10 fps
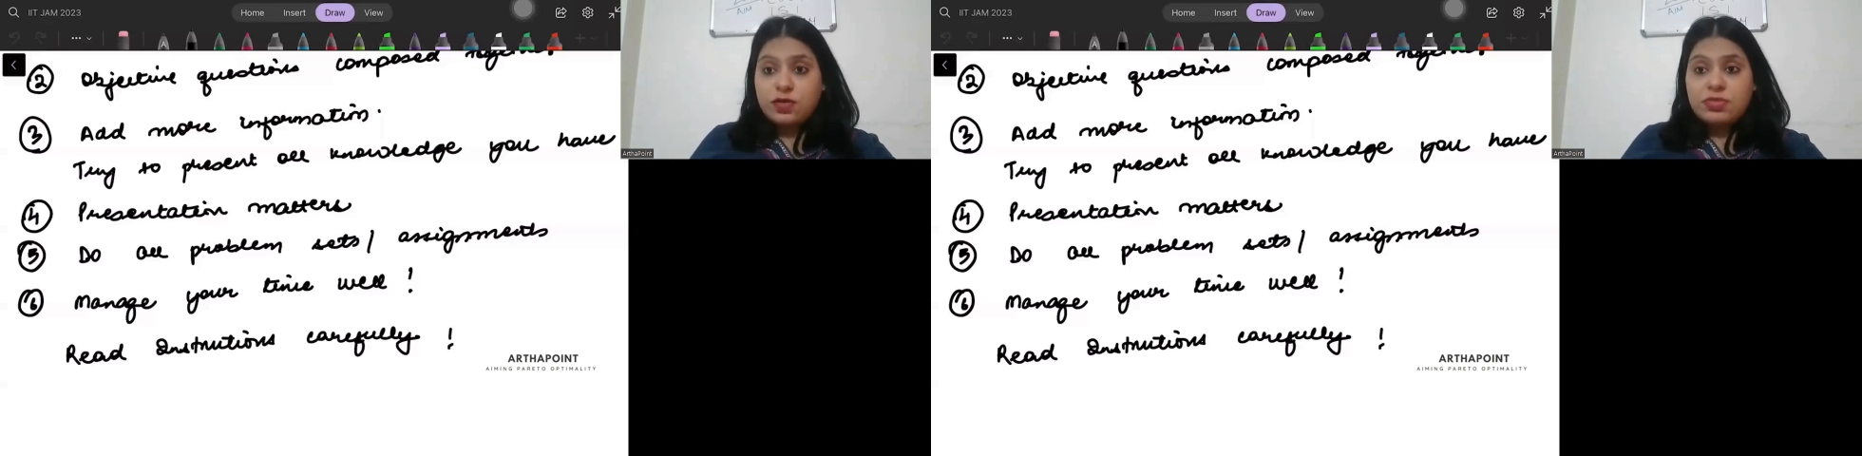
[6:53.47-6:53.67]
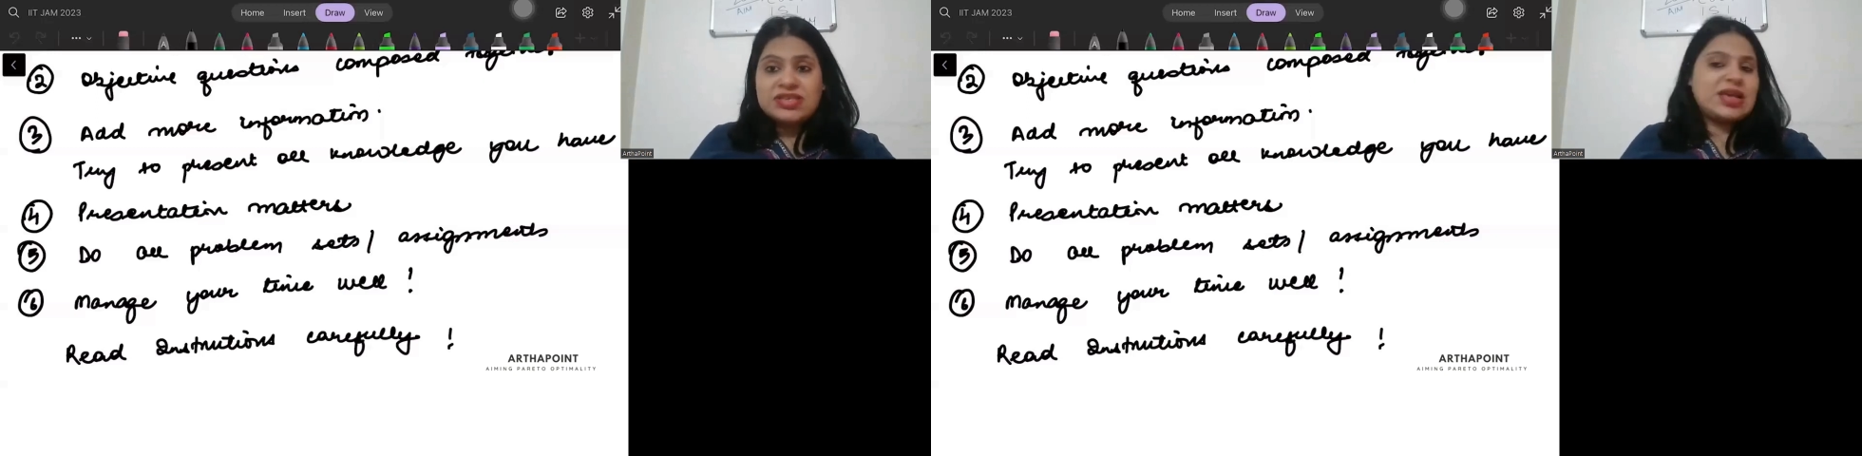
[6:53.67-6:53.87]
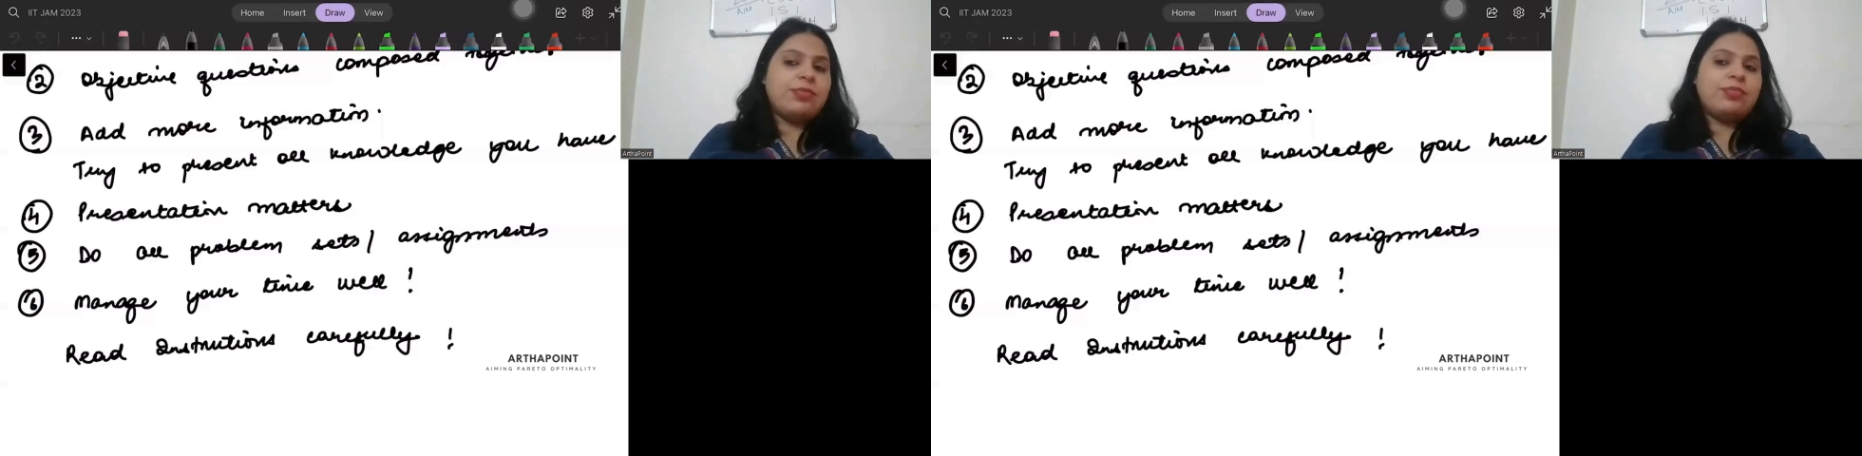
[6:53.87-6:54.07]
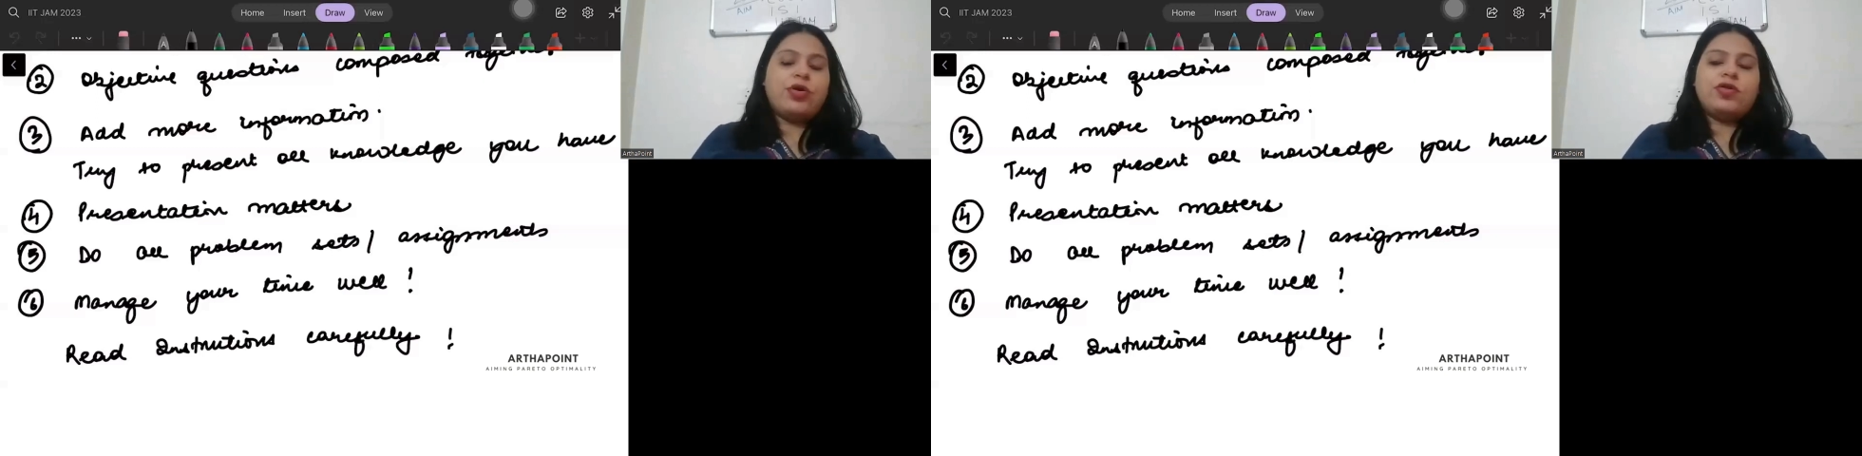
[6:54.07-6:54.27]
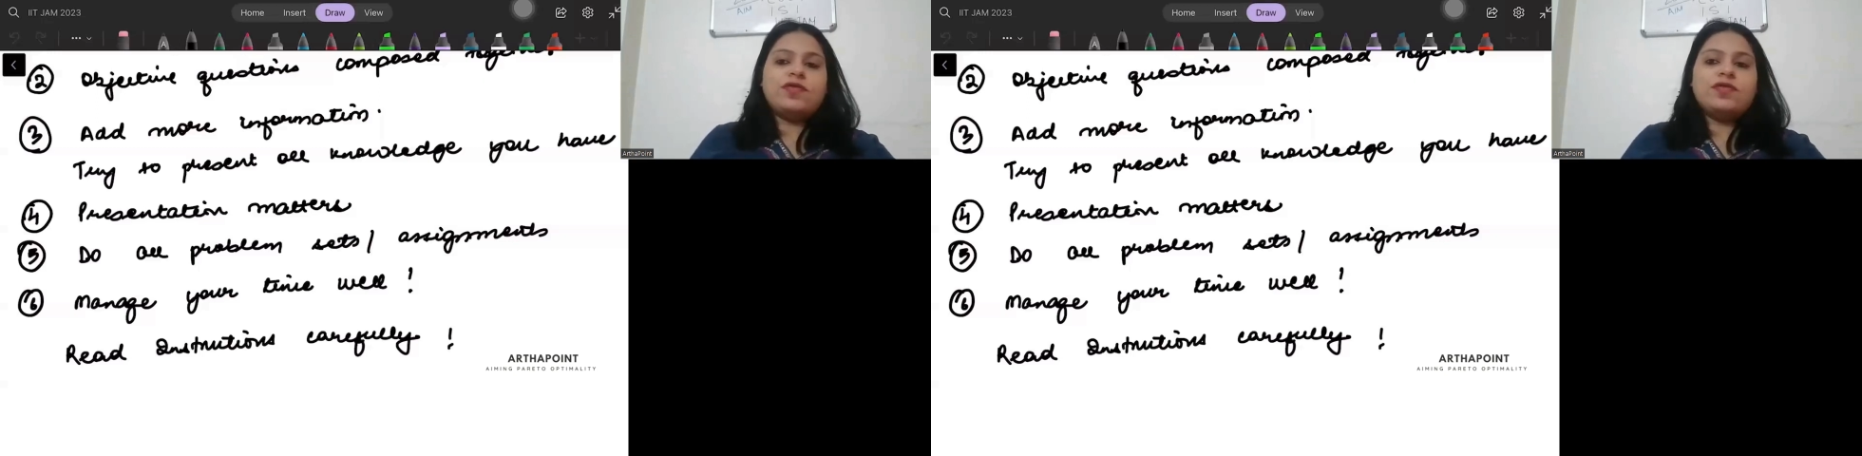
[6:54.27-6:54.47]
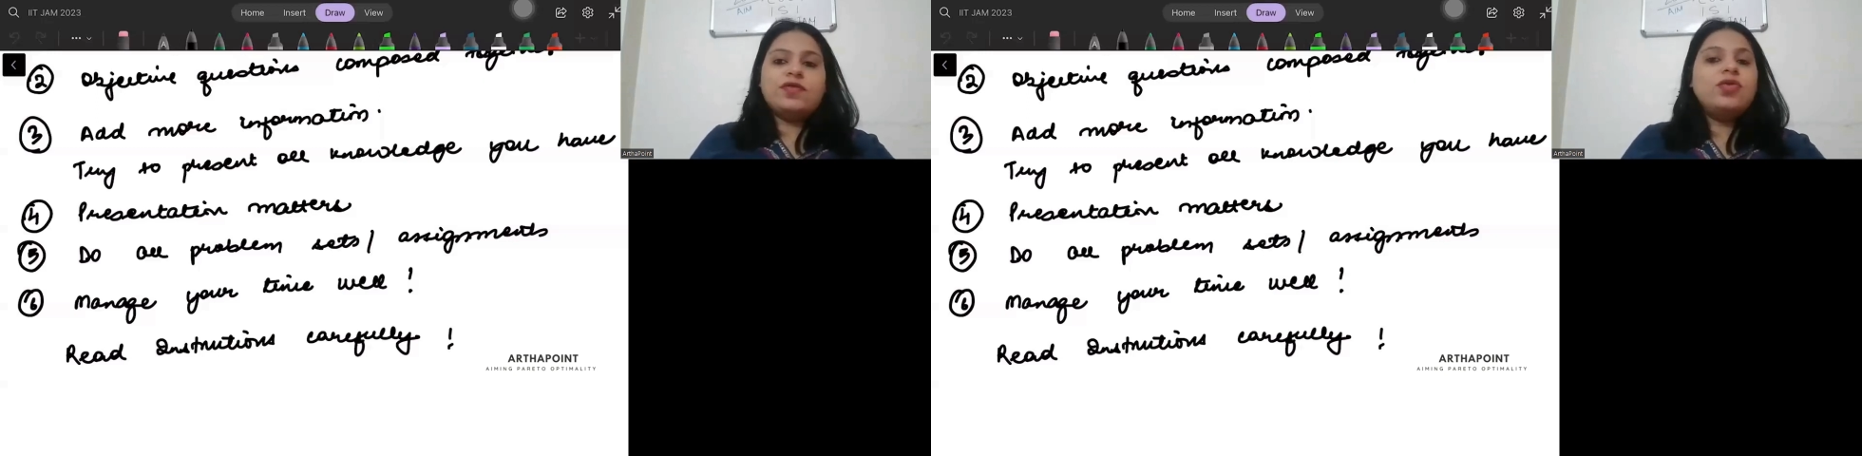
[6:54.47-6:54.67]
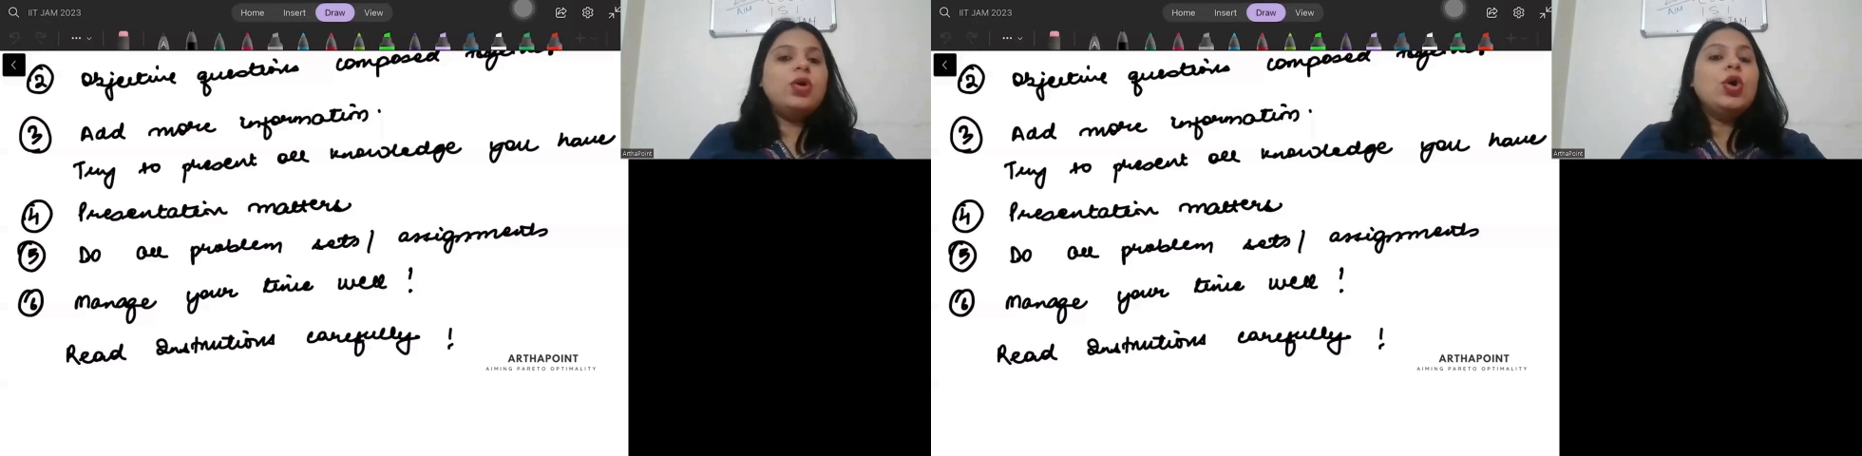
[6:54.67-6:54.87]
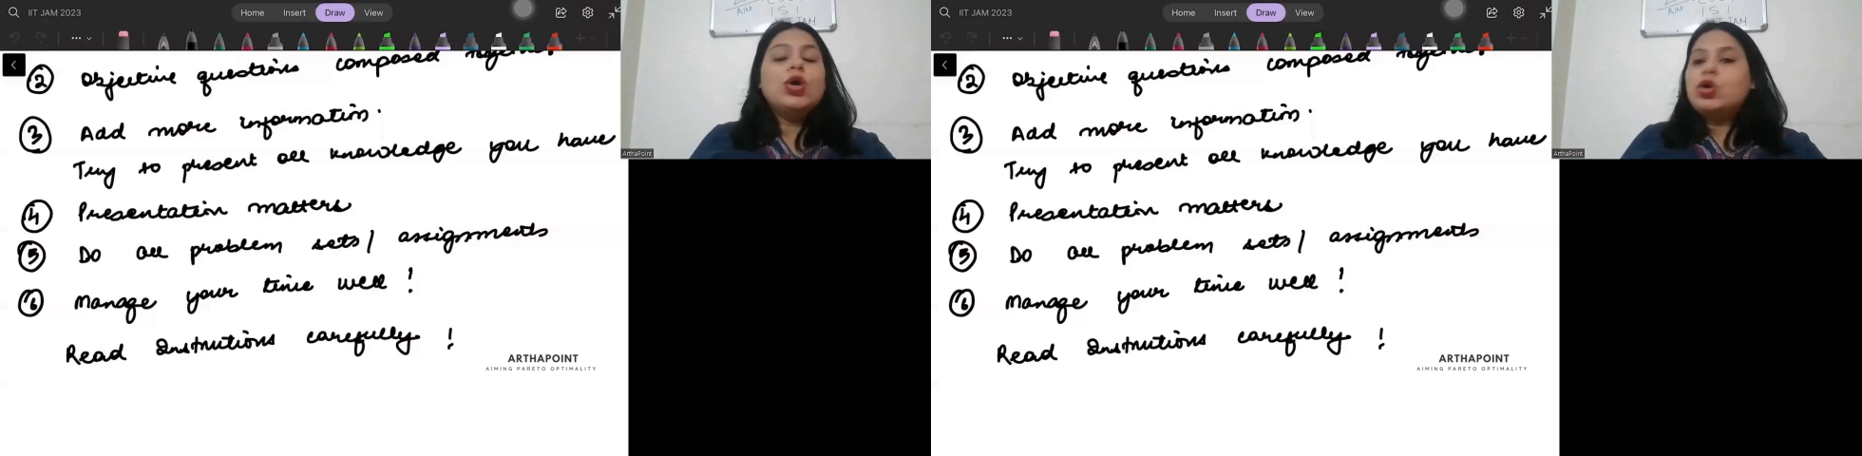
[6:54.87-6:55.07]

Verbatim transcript: from exam point of view.